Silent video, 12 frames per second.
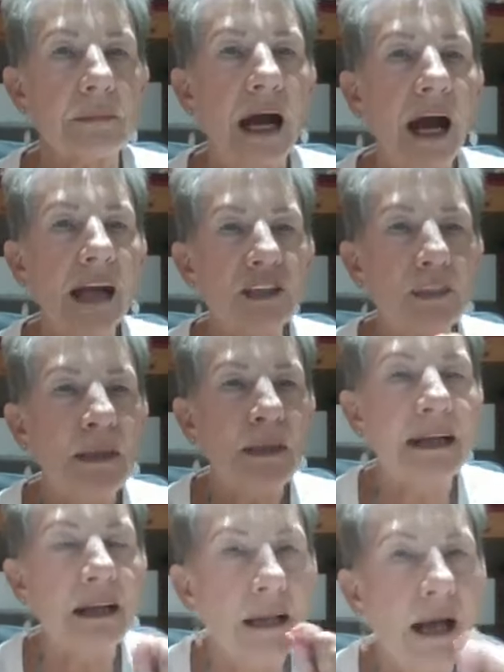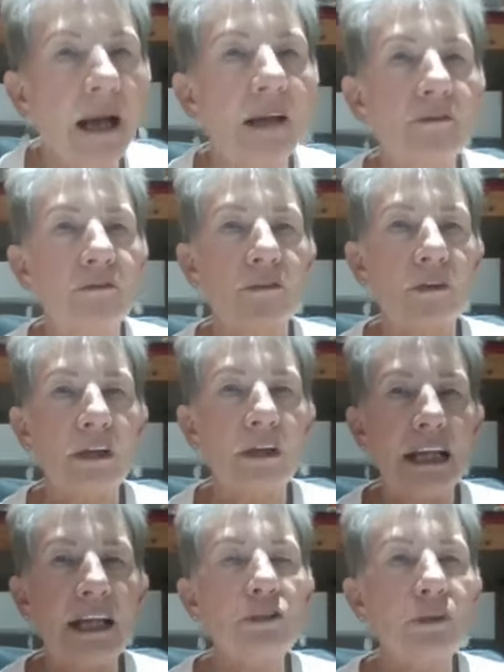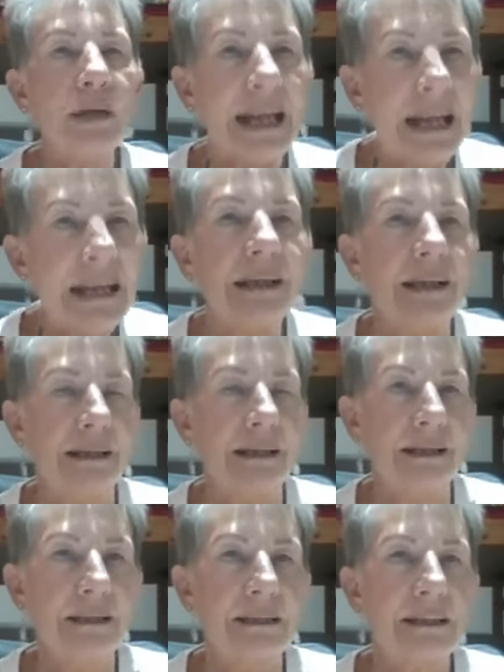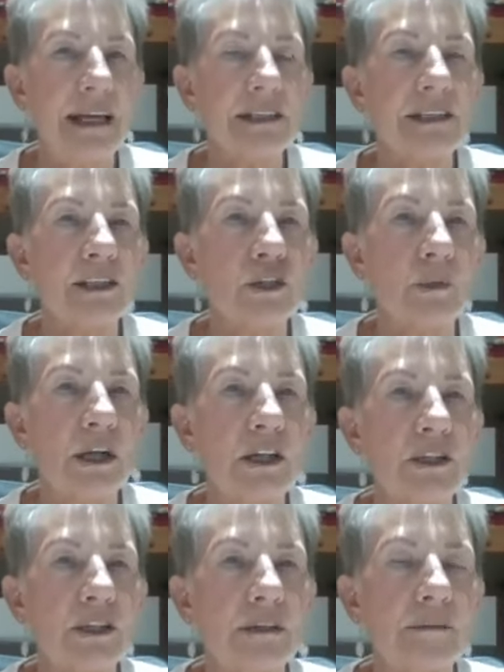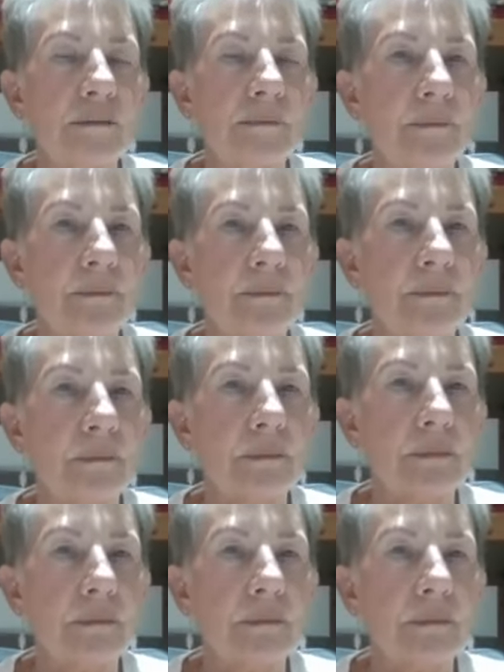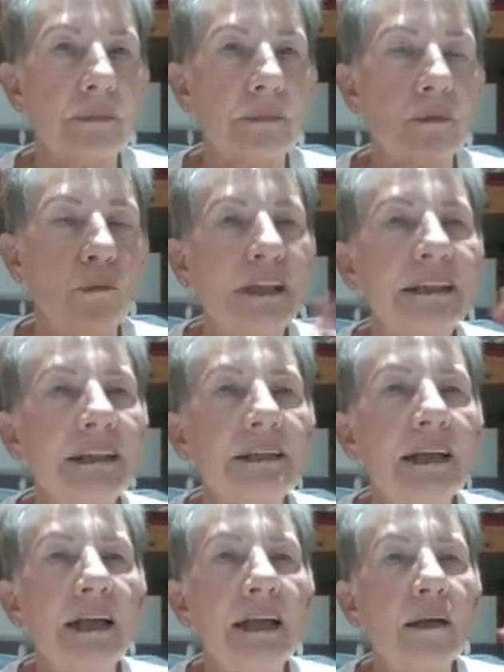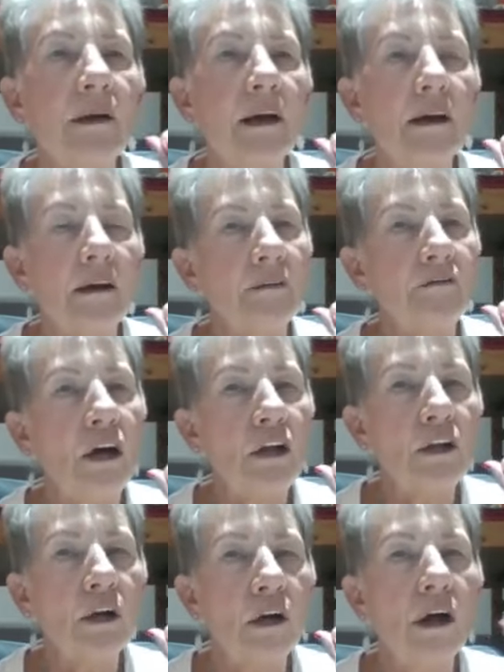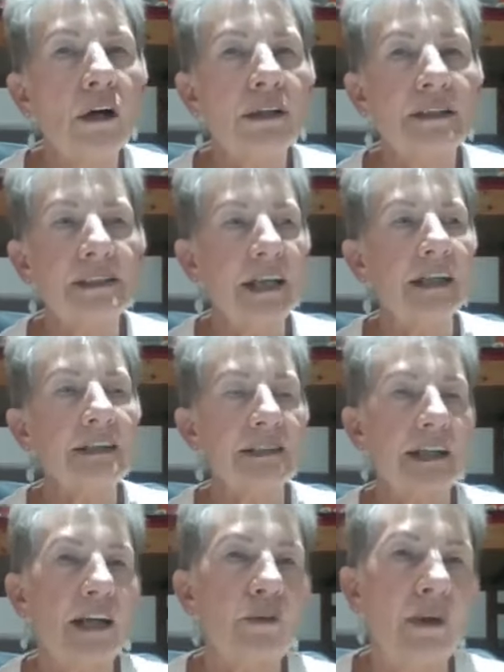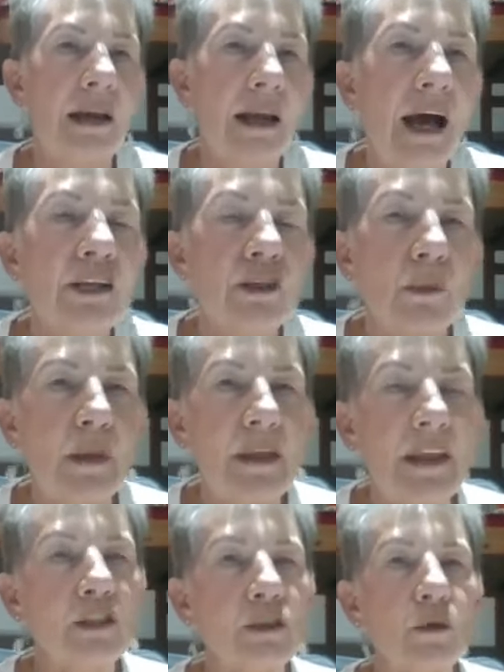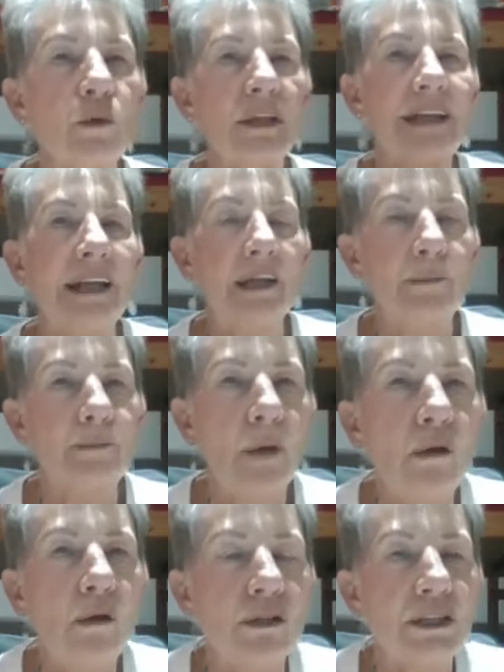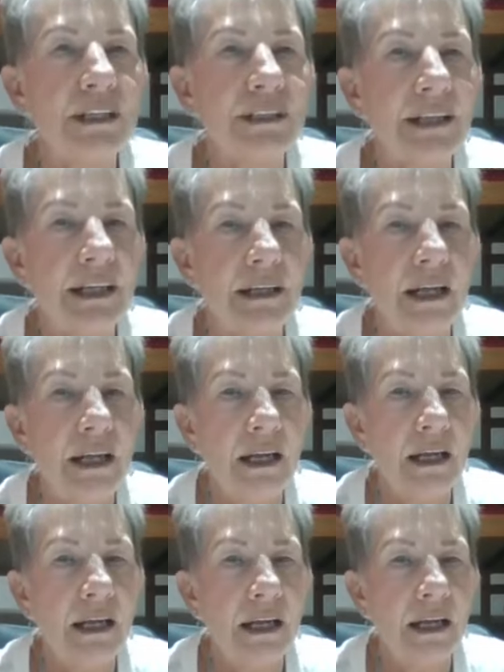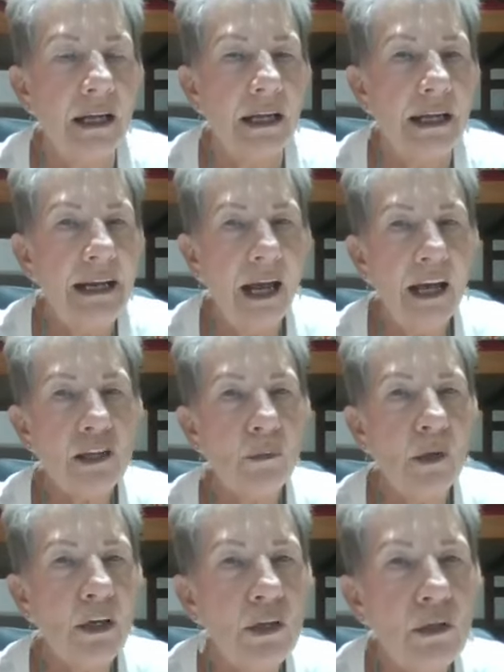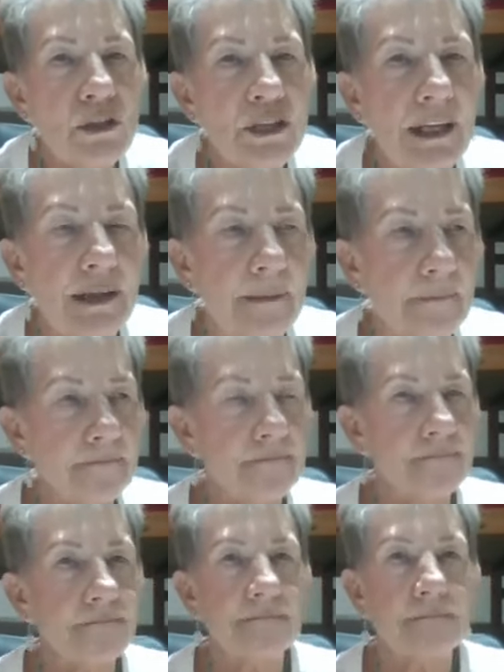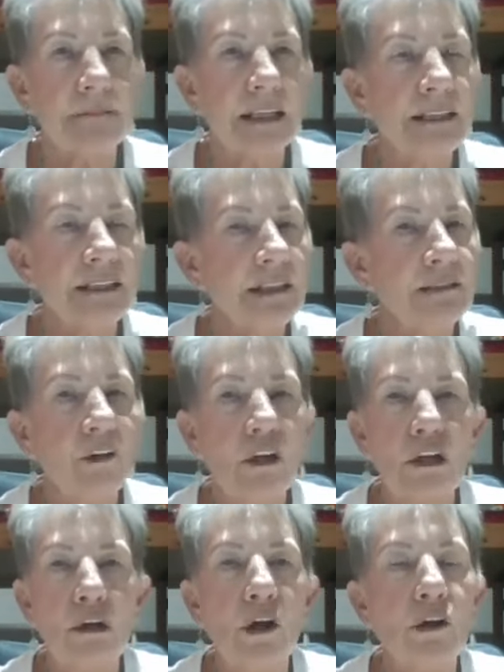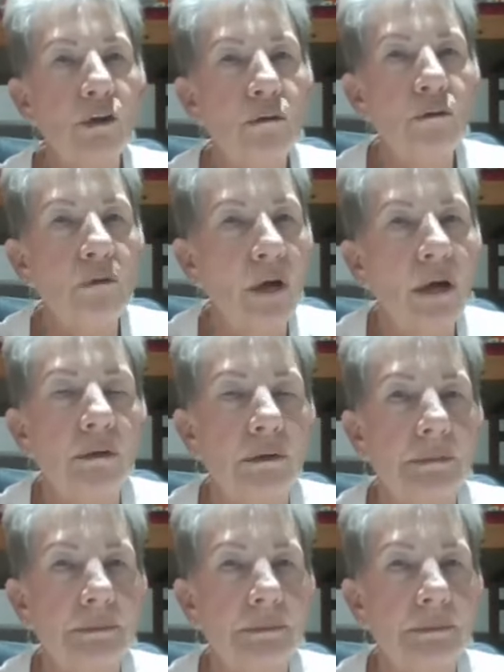I speak life into any dead situation. What did Father God say, to Elijah when they saw the dead bones? He said, Elijah, what do you see? He says, Father God, you know.